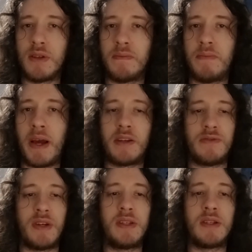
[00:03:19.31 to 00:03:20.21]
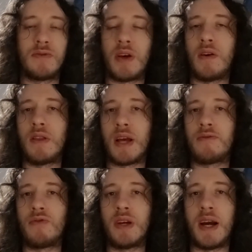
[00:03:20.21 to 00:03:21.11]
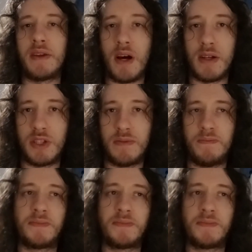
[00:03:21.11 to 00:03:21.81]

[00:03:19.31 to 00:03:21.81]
package of ideas we call left-wing ideology?